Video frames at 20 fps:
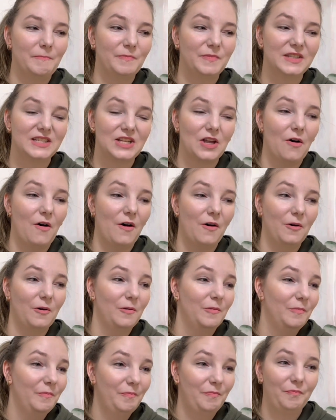
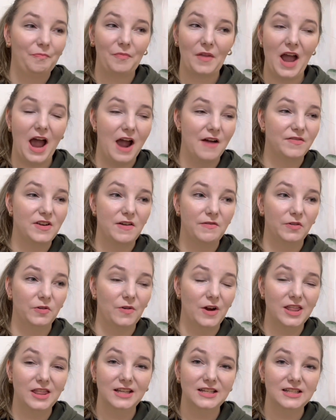so I've never
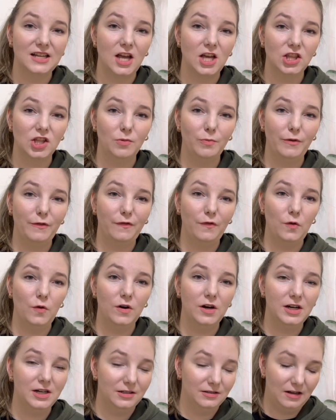read this author
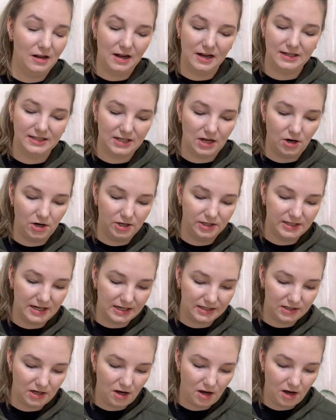before. I saw her
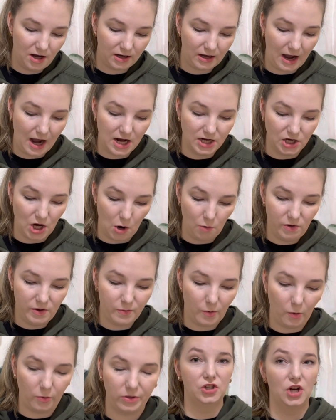TikTok. I know we
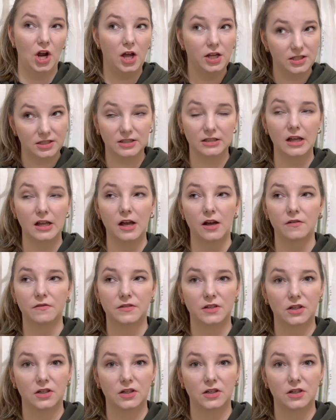both just loved